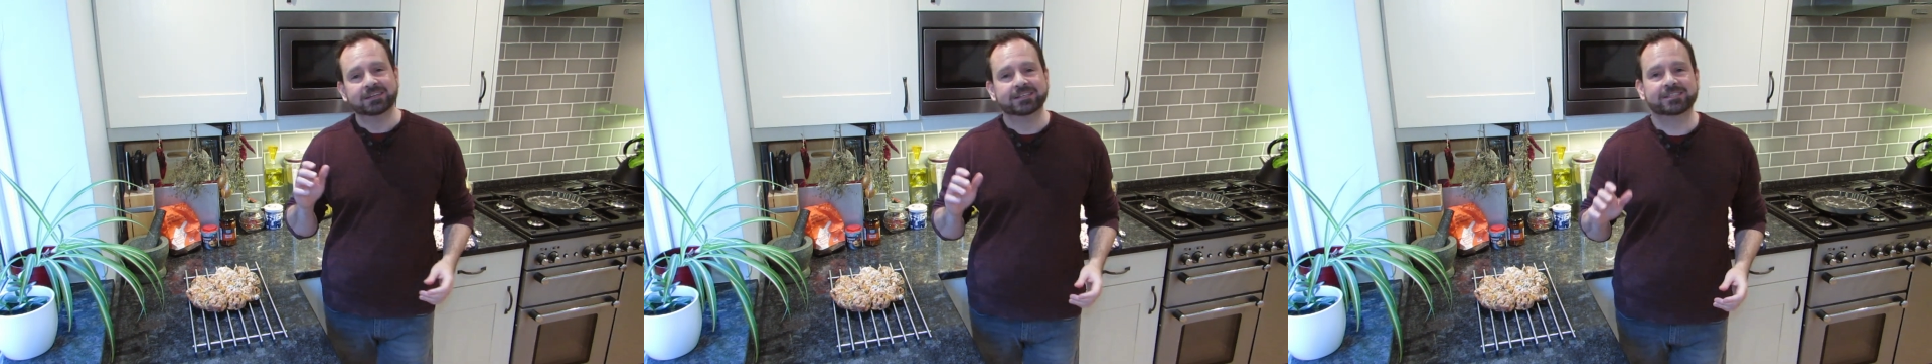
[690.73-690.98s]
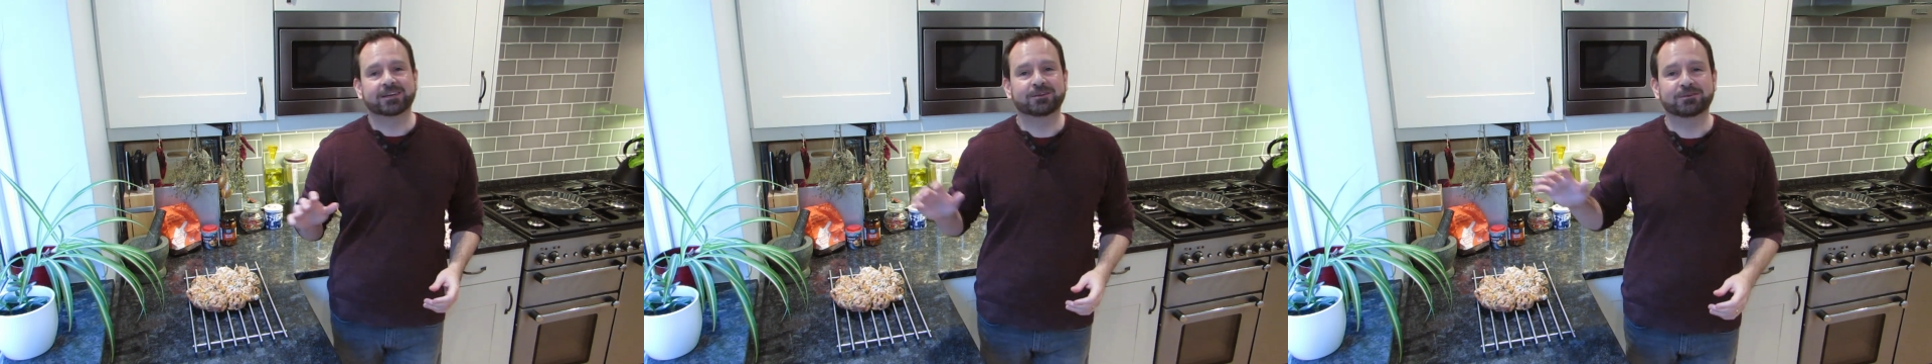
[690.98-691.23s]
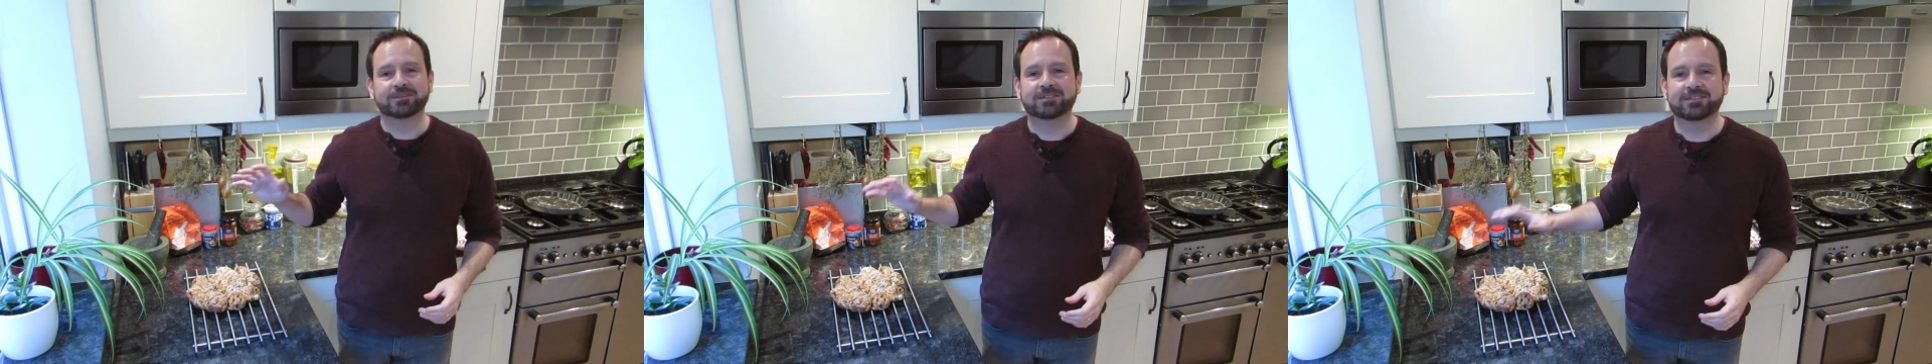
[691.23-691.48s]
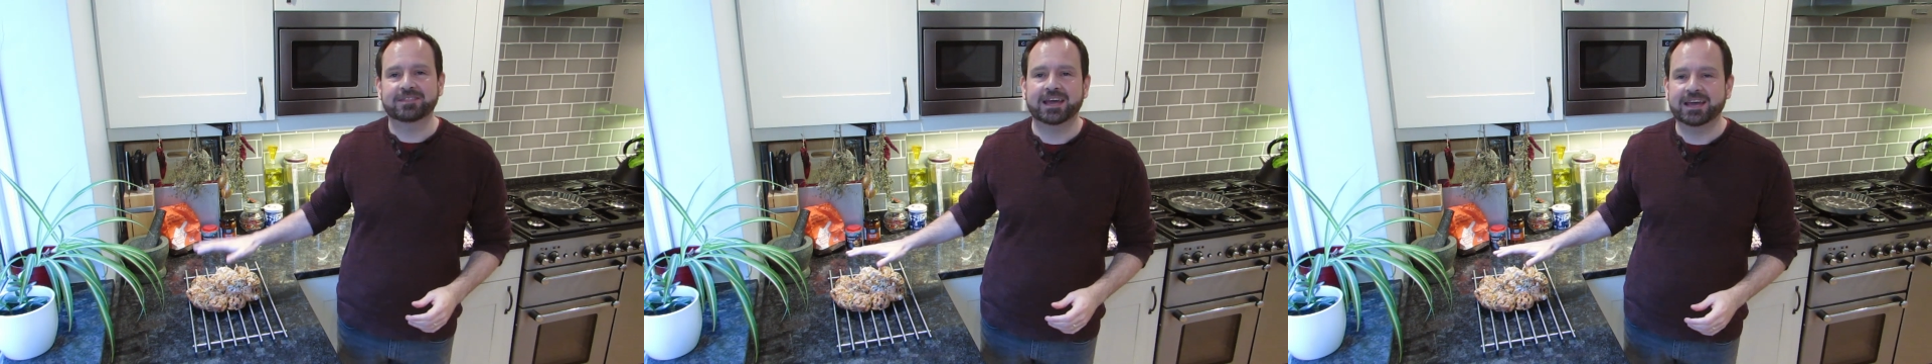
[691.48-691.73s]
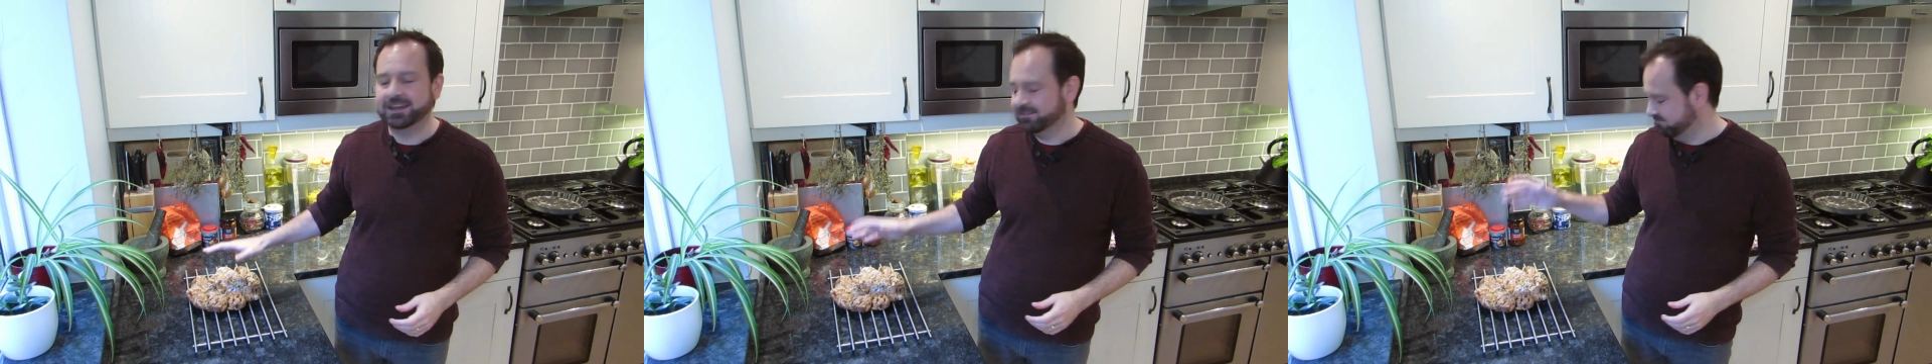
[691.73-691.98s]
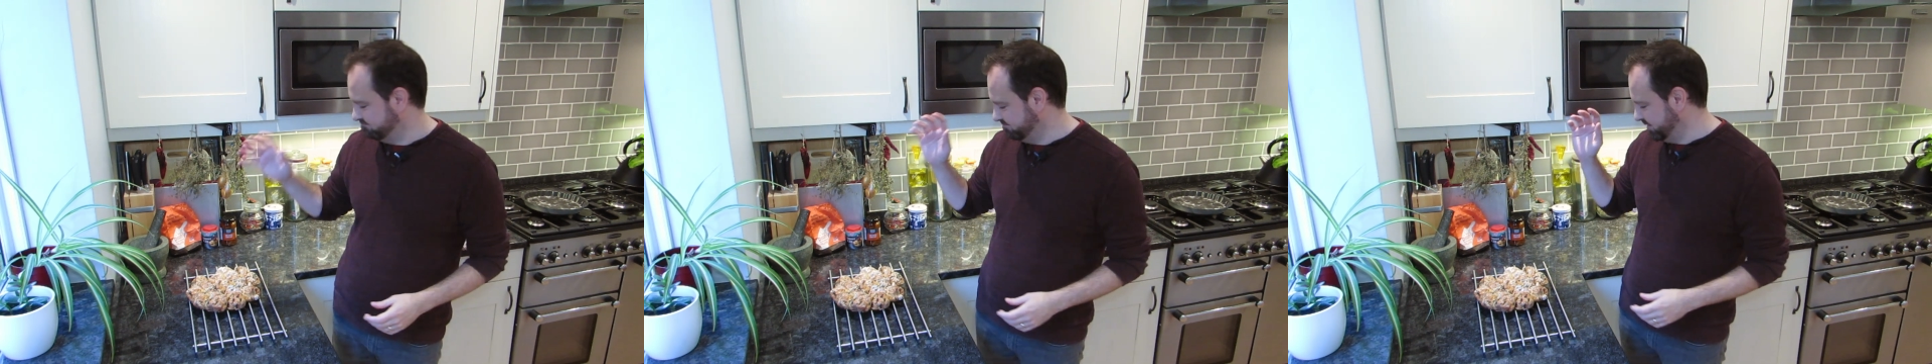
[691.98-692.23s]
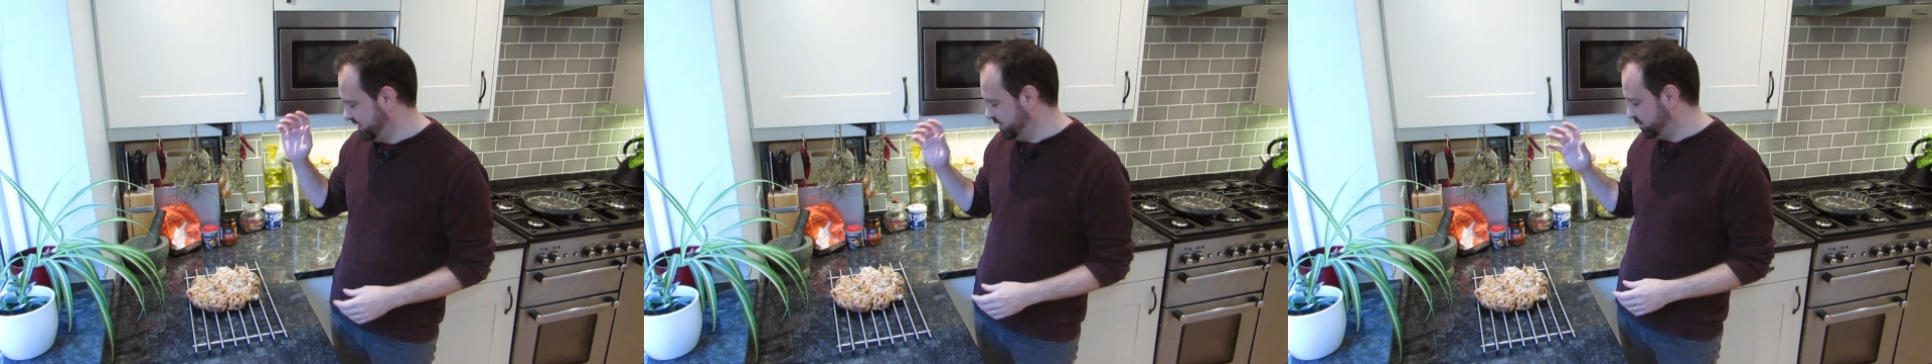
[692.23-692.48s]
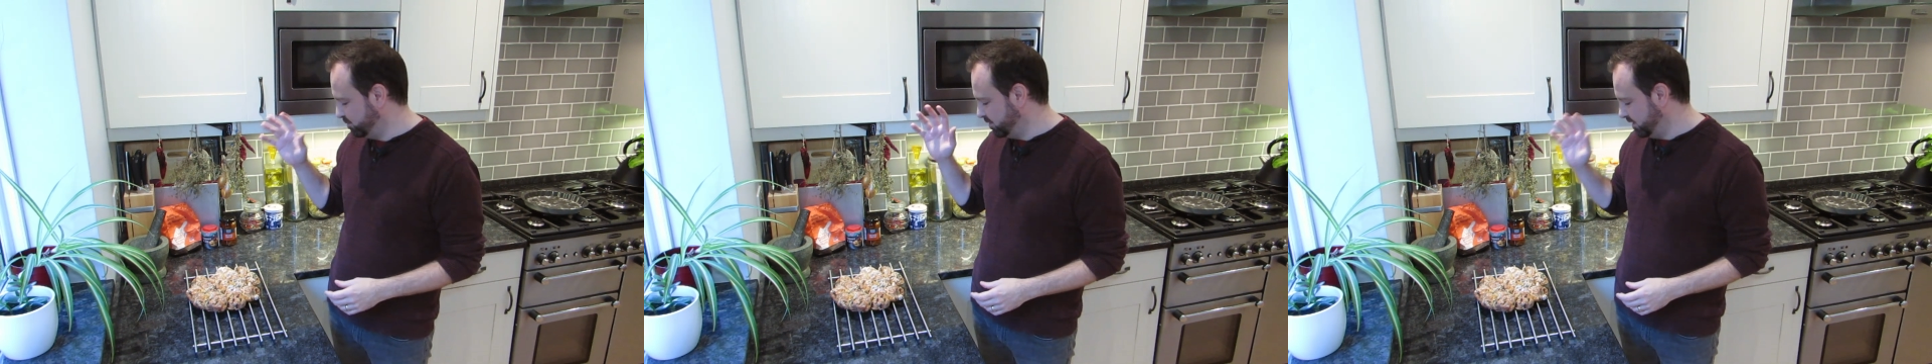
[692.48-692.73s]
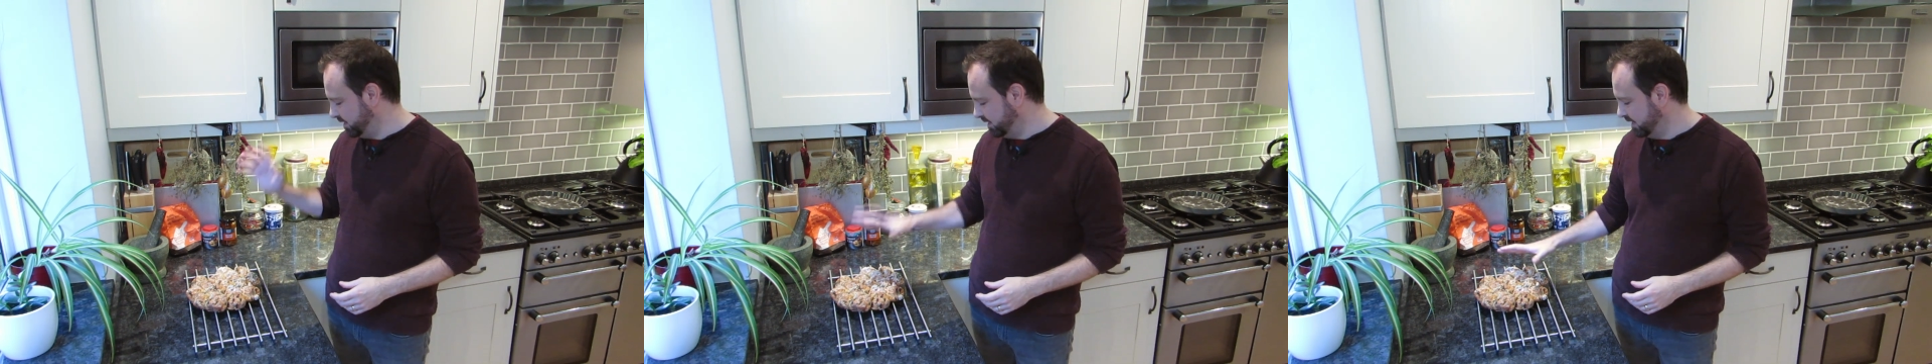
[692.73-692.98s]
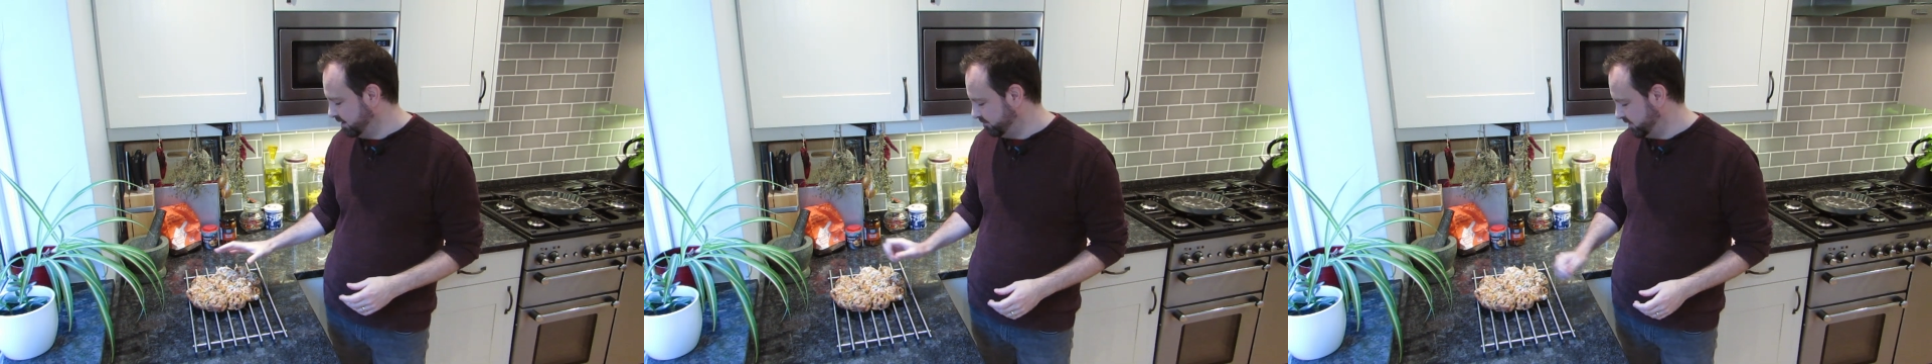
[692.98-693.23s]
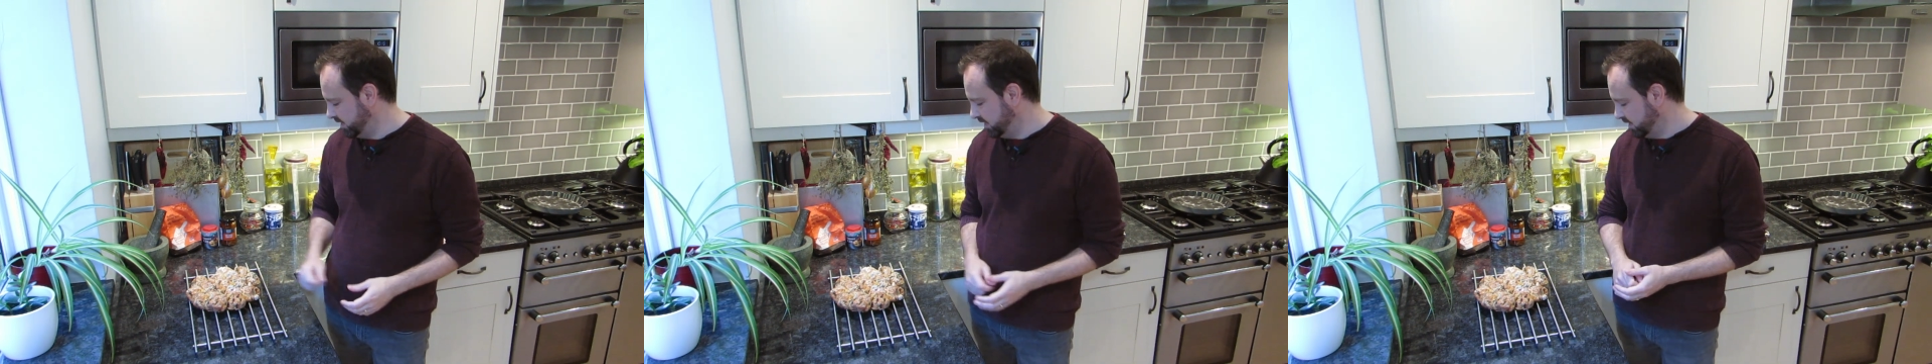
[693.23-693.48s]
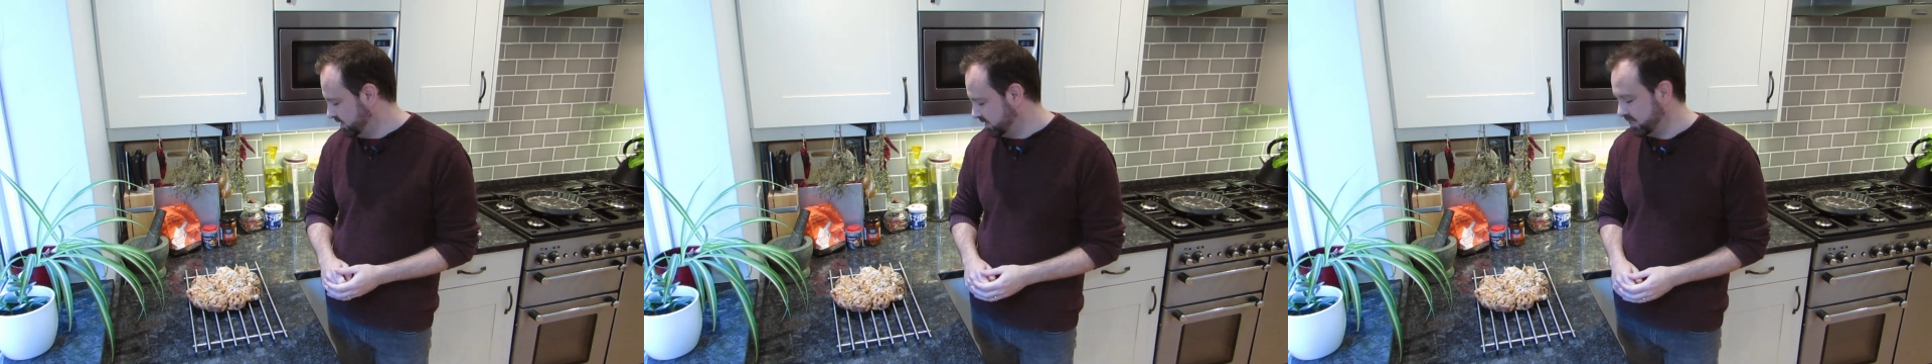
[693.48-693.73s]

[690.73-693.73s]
So that is my lovely